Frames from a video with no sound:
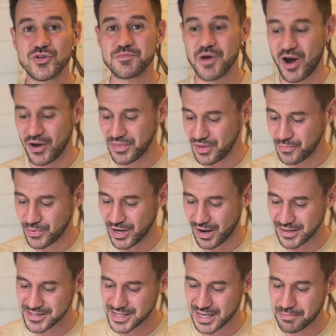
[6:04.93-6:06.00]
behind them, we
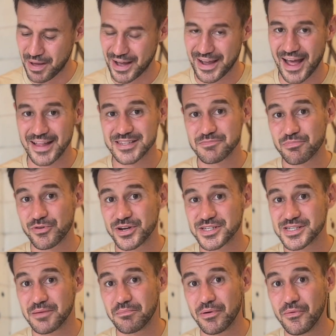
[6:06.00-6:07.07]
like to keep our cans pretty
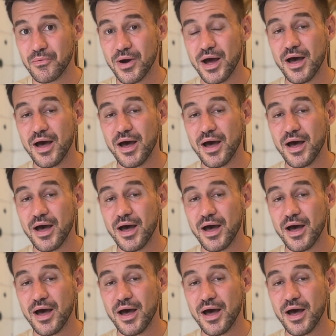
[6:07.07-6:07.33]
simple.